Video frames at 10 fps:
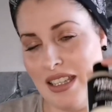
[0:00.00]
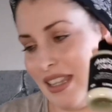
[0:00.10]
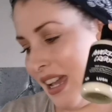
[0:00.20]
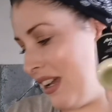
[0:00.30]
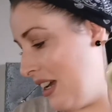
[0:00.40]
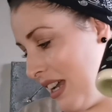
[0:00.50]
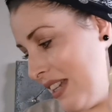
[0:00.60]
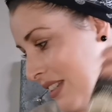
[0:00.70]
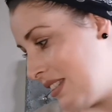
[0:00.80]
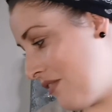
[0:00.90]
yeah, I
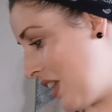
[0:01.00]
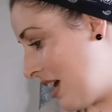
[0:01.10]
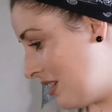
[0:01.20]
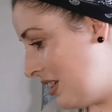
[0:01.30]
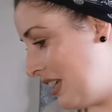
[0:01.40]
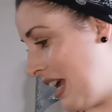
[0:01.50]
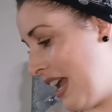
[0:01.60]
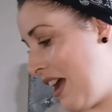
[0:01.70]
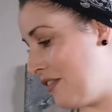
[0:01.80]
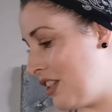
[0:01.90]
just love that. I
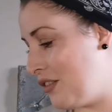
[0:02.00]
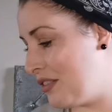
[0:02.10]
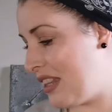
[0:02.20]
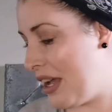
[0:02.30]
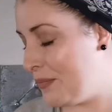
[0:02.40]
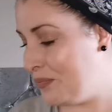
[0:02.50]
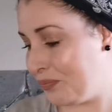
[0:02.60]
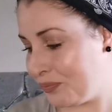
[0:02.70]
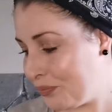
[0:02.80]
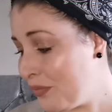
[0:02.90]
have to use that.
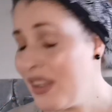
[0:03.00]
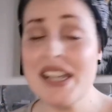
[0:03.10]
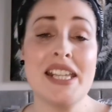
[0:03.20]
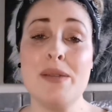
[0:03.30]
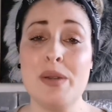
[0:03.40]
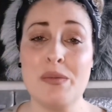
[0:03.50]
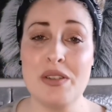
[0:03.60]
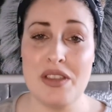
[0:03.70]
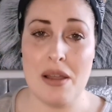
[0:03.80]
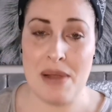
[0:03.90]
Keeping
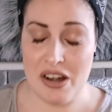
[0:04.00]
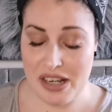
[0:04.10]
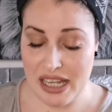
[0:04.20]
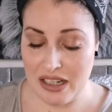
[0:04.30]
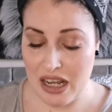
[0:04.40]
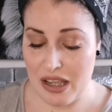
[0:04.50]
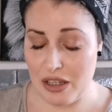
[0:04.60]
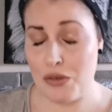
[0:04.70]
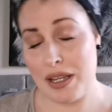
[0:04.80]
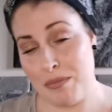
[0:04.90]
with the American
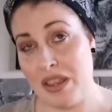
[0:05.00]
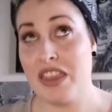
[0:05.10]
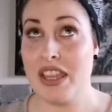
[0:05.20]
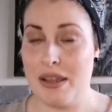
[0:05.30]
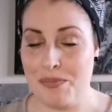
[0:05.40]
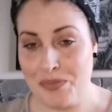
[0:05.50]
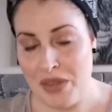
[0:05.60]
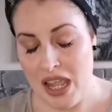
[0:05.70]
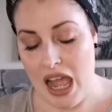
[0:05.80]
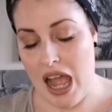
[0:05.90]
cream theme,
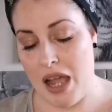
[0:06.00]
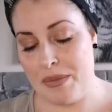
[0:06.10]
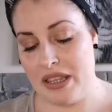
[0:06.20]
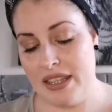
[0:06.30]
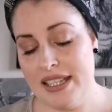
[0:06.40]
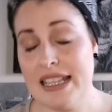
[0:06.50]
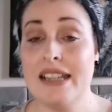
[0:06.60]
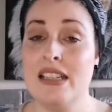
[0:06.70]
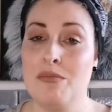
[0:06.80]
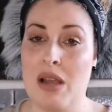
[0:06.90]
this I
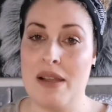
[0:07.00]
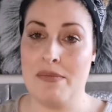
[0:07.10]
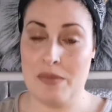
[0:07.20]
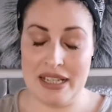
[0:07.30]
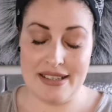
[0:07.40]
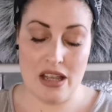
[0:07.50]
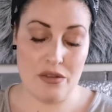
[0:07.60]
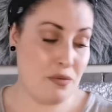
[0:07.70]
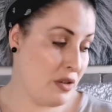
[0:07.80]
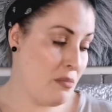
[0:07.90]
didn't buy
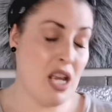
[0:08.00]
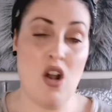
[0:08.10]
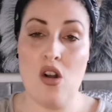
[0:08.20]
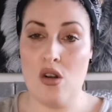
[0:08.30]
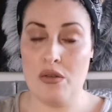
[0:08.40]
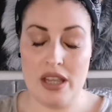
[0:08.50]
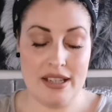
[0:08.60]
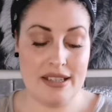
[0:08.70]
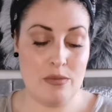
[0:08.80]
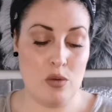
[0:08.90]
myself with my haul.
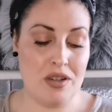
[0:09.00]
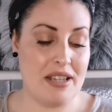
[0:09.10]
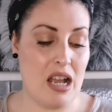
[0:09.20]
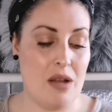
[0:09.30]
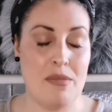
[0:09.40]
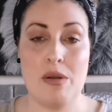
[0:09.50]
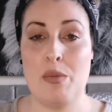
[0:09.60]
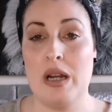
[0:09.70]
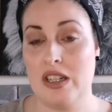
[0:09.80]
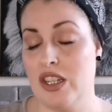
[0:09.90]
This was
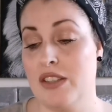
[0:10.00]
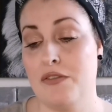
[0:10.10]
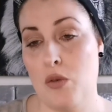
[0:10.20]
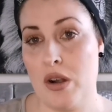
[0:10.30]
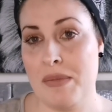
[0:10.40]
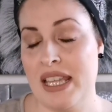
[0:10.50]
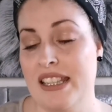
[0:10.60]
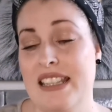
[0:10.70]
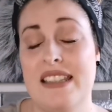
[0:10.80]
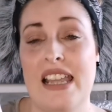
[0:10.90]
purchased for me.
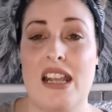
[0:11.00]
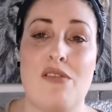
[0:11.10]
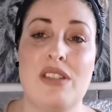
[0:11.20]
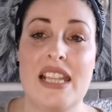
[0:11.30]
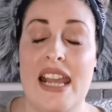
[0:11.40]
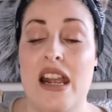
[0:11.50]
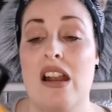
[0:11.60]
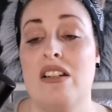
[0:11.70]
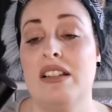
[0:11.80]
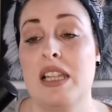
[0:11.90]
This is like a really
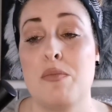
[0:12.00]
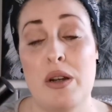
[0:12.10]
early